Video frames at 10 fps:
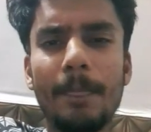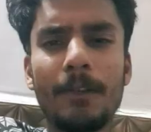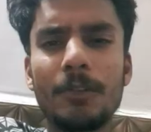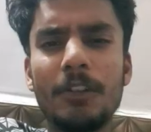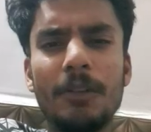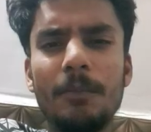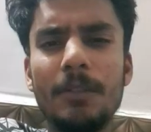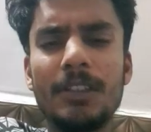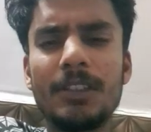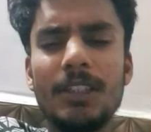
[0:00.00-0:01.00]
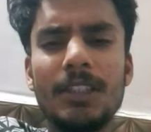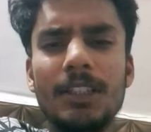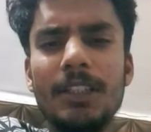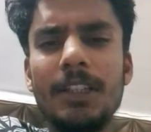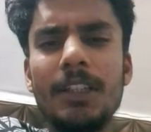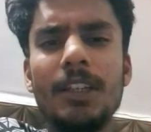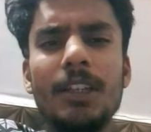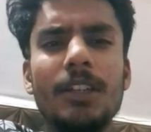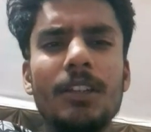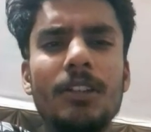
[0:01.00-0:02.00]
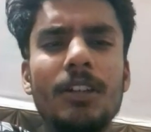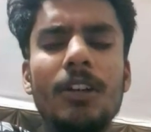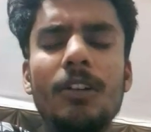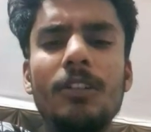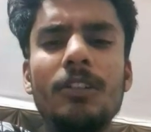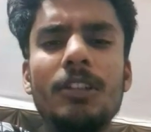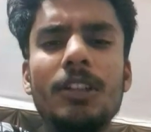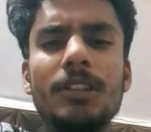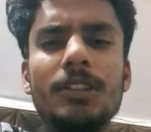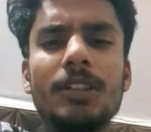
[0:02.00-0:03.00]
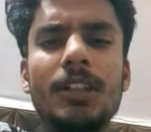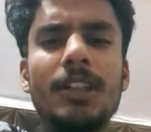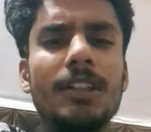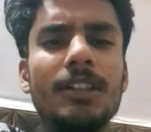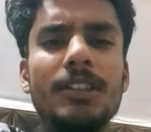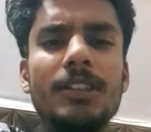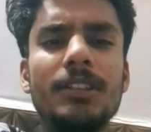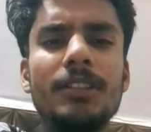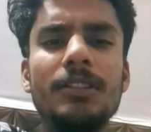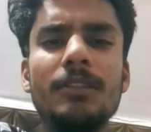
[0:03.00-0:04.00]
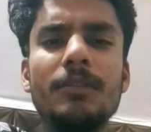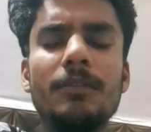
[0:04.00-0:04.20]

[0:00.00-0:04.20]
So it basically the all things are done